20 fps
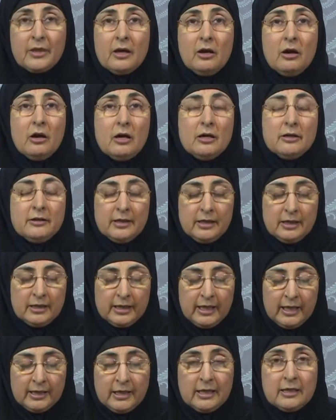or
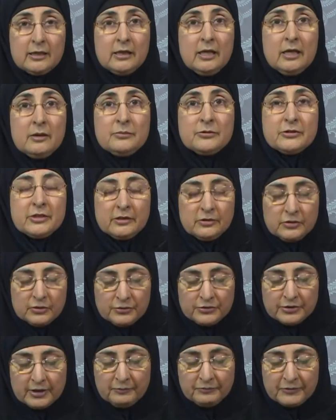an eclipse and
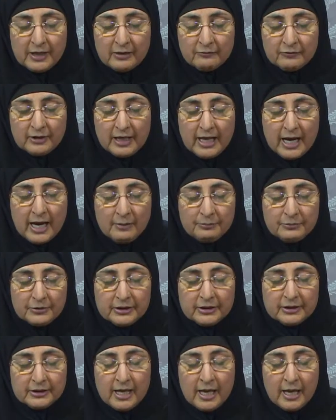so something will
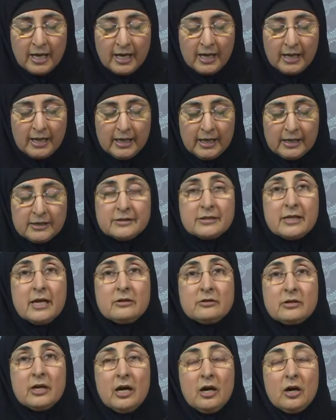happen,
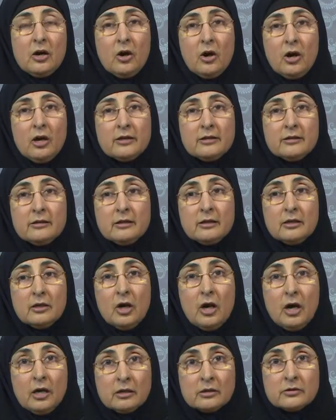etc. Or
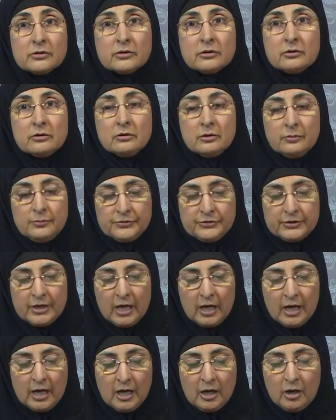horoscopes.
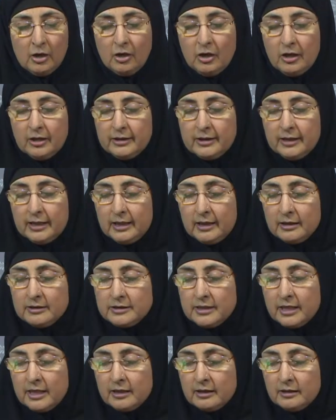Or
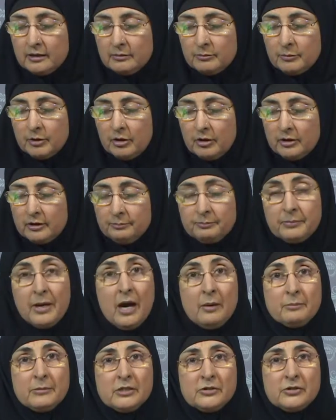a
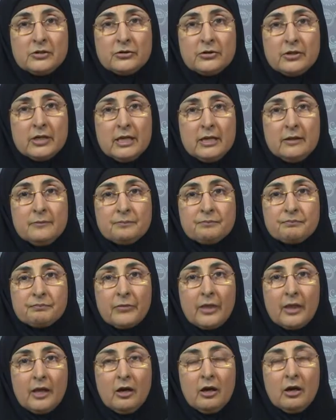palmistry,
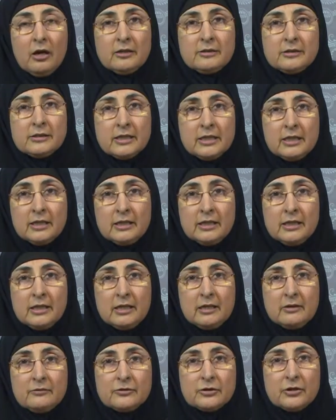or tea
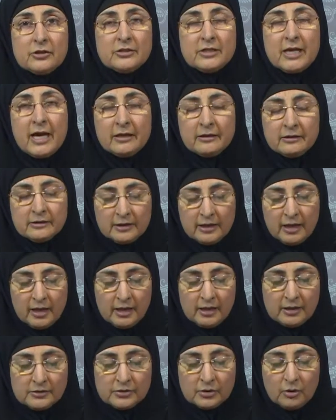leaves, or tarot
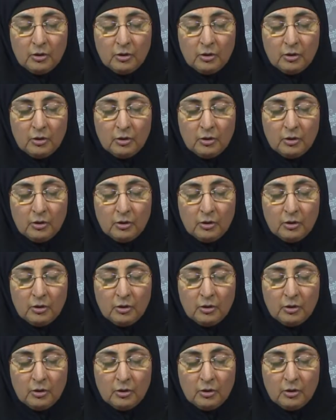cards,